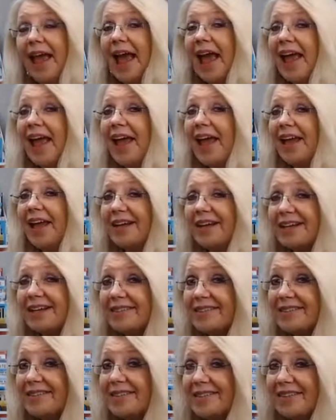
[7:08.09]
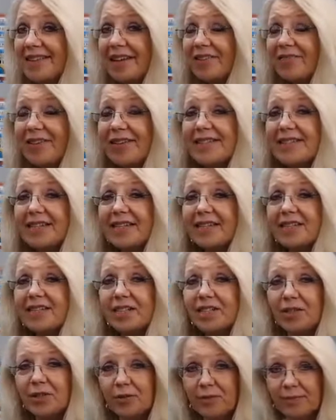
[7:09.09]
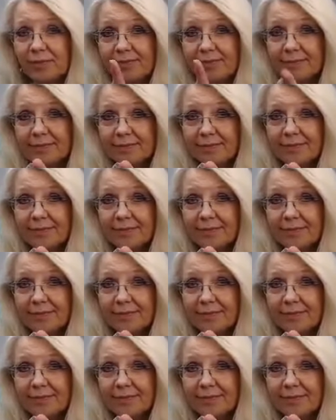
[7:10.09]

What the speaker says: And if I said to you,